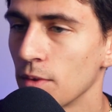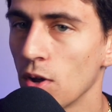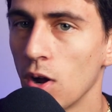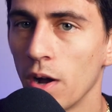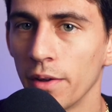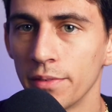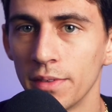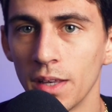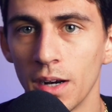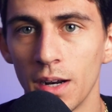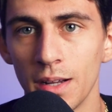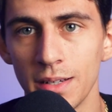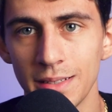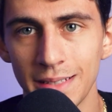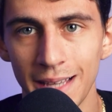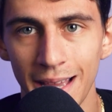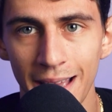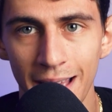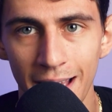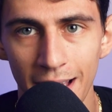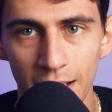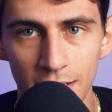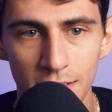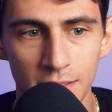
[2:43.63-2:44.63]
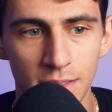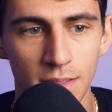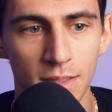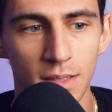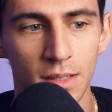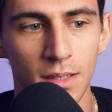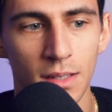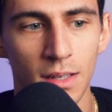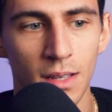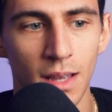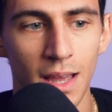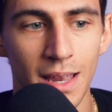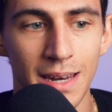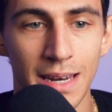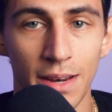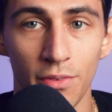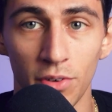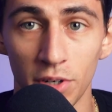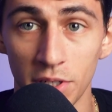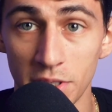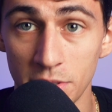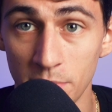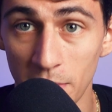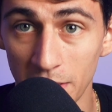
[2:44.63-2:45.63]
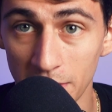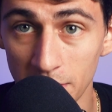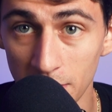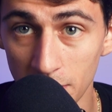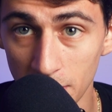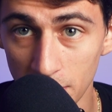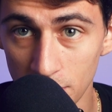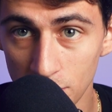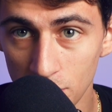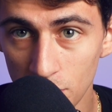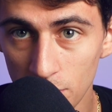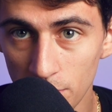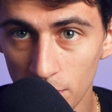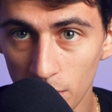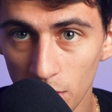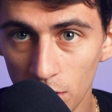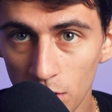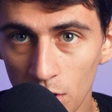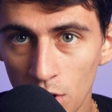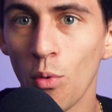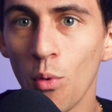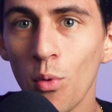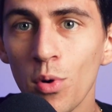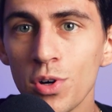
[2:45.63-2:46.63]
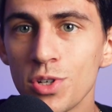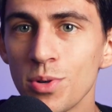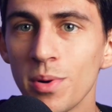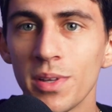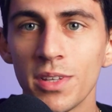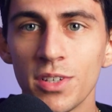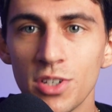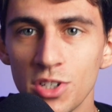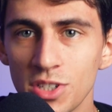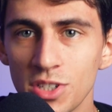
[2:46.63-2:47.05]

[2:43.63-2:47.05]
often untaxed and never gets back to the consumer, or would you rather